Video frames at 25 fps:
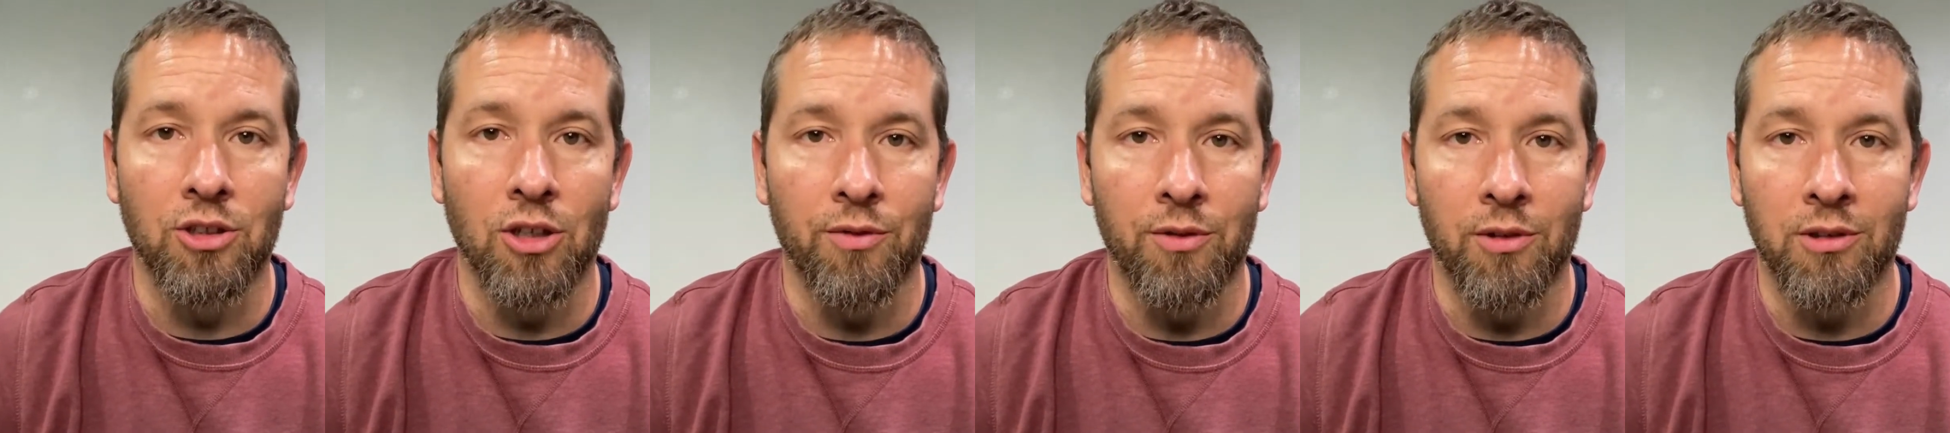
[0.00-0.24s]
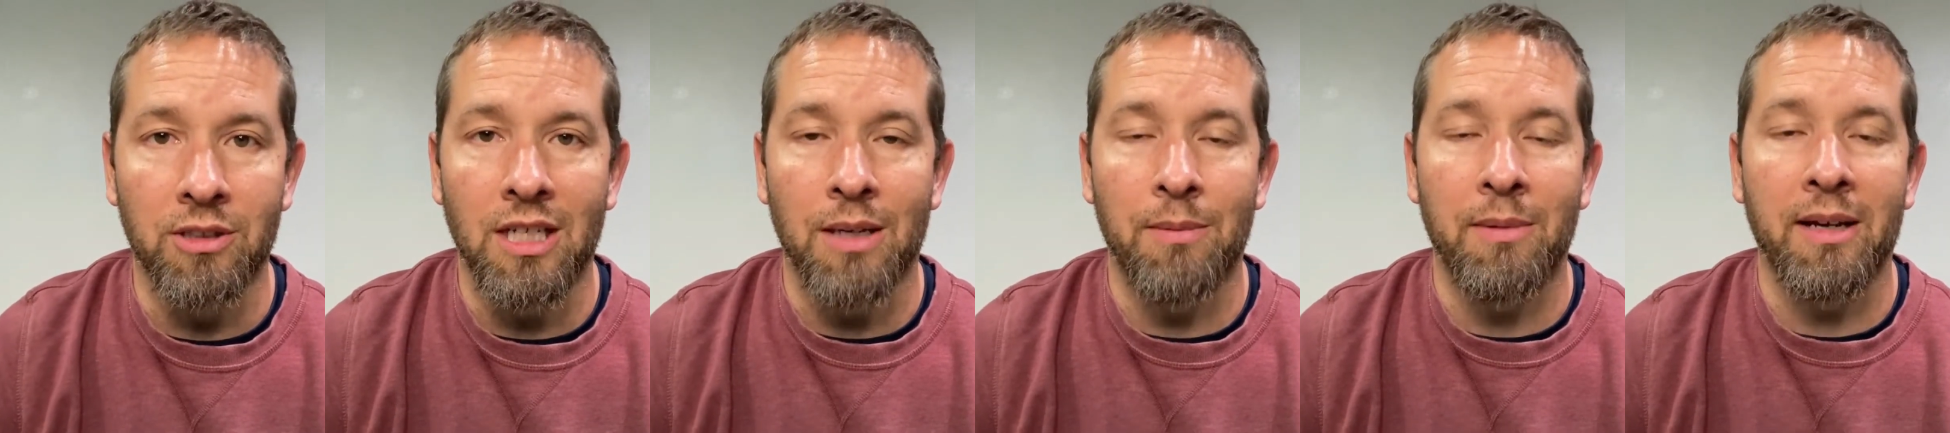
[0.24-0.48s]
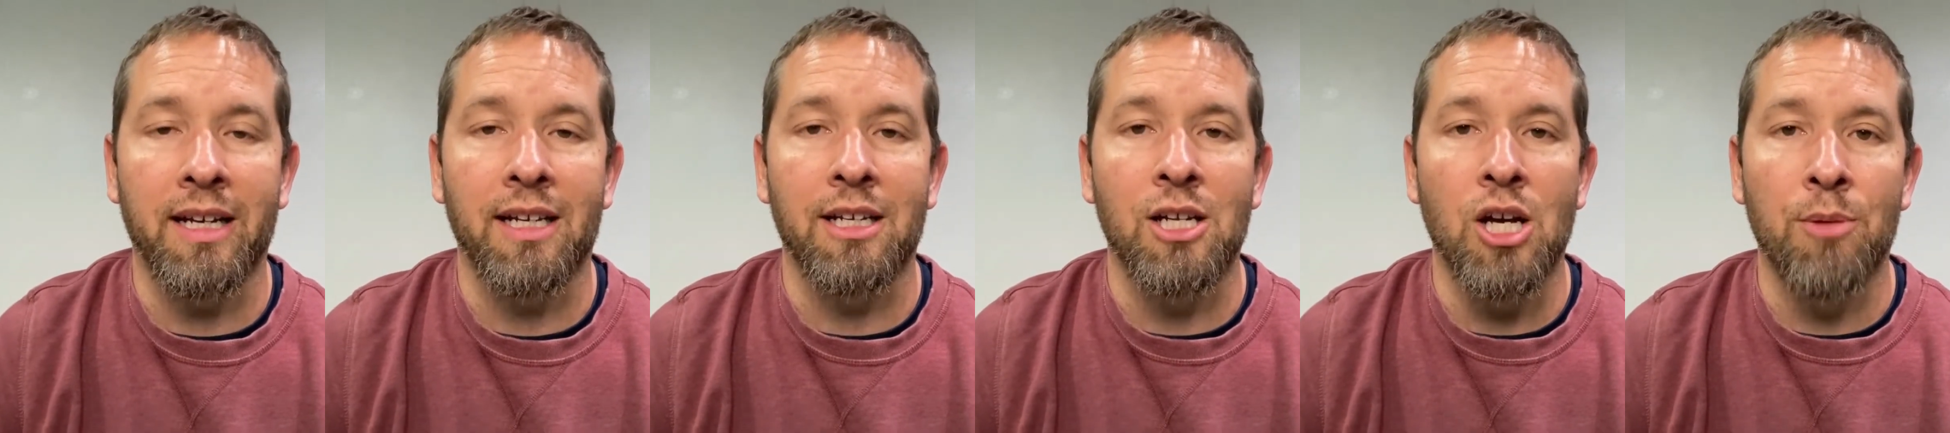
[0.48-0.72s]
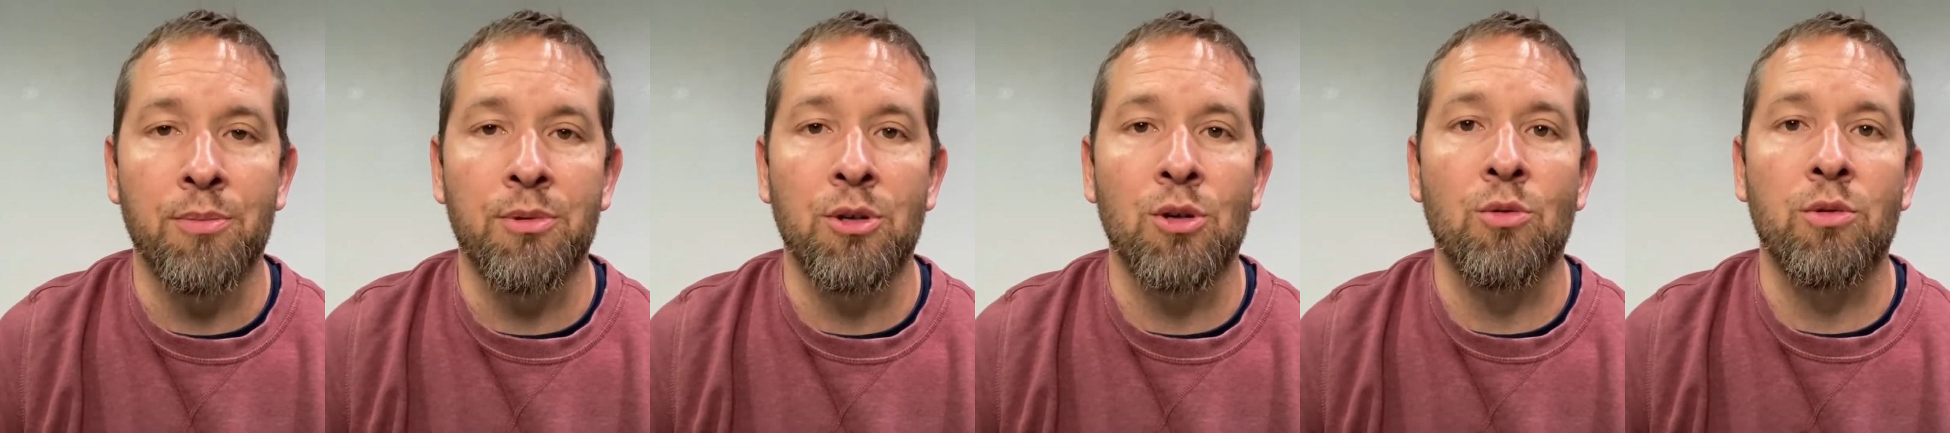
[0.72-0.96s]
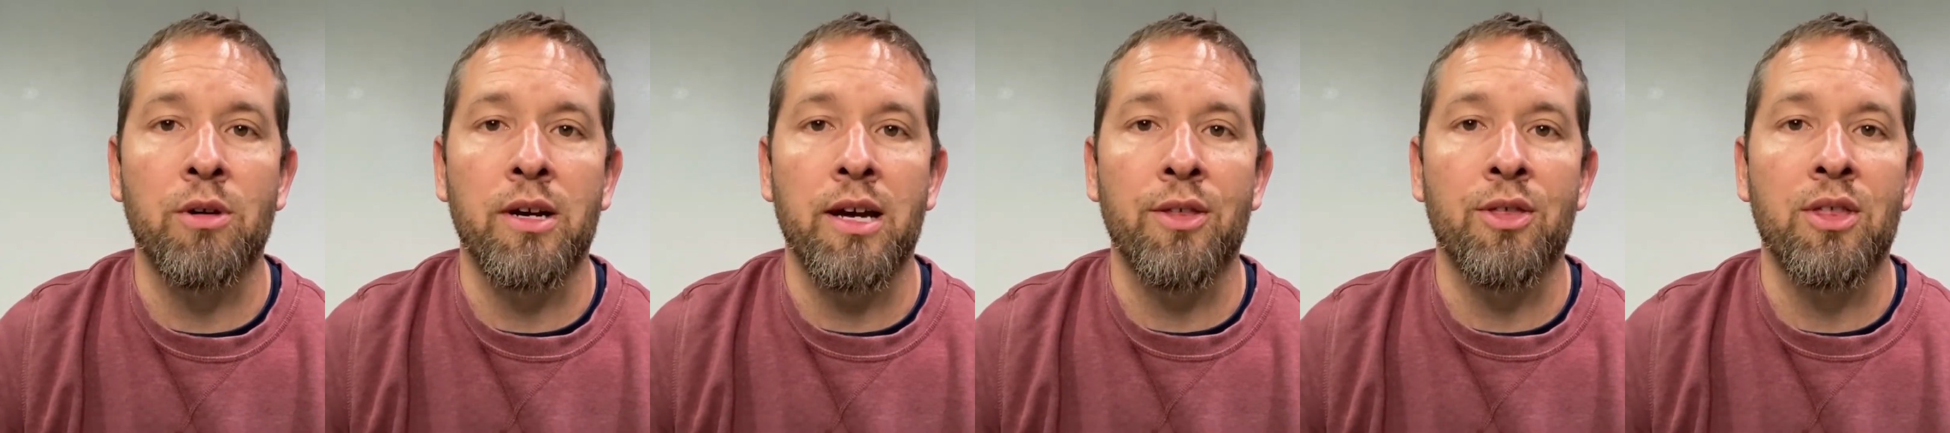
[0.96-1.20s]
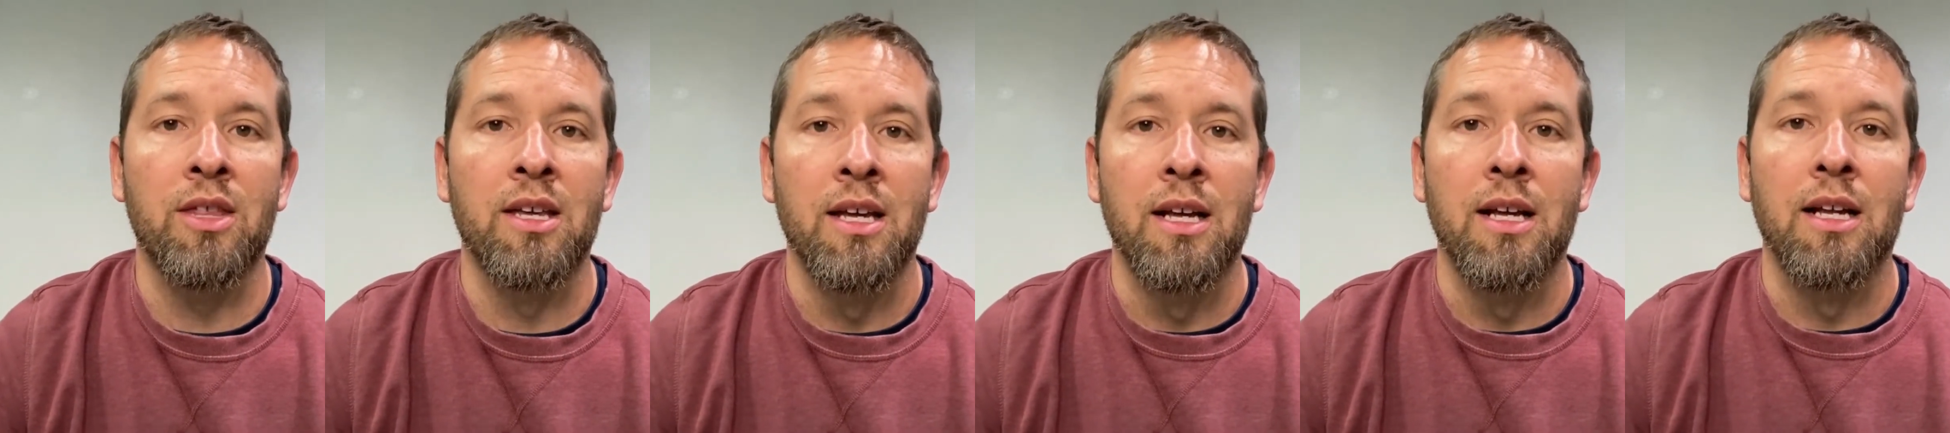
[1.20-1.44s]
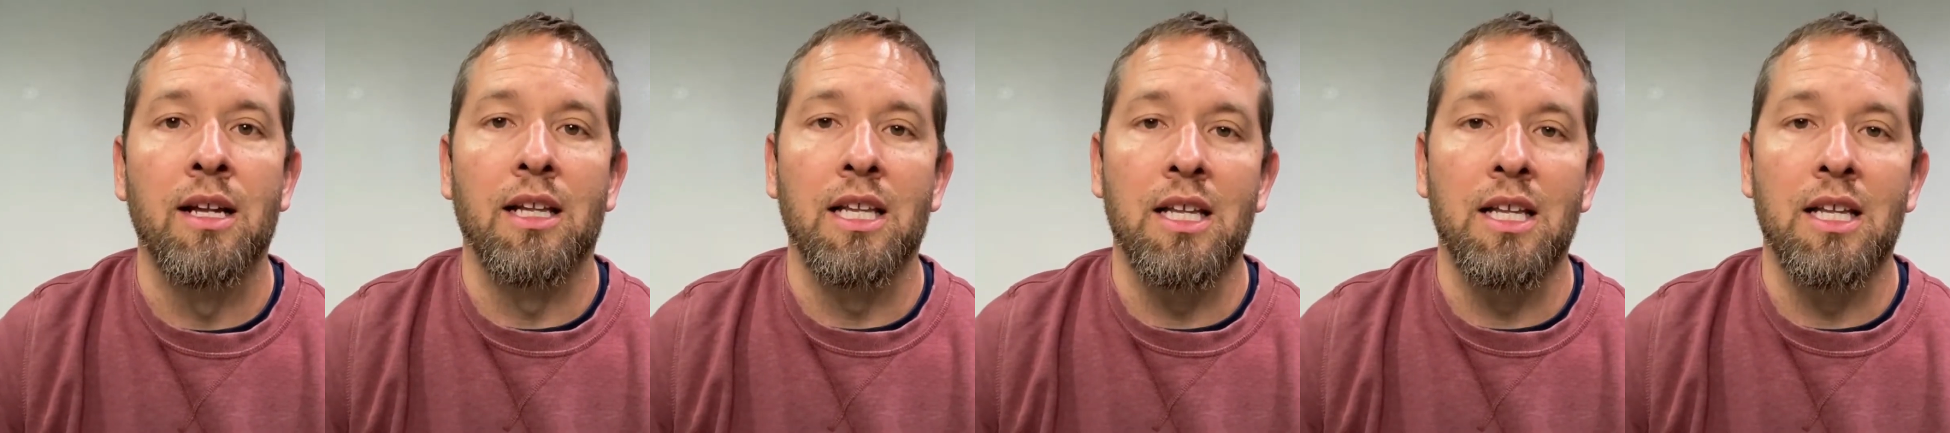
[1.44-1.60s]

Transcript: So if there's something I can help you with,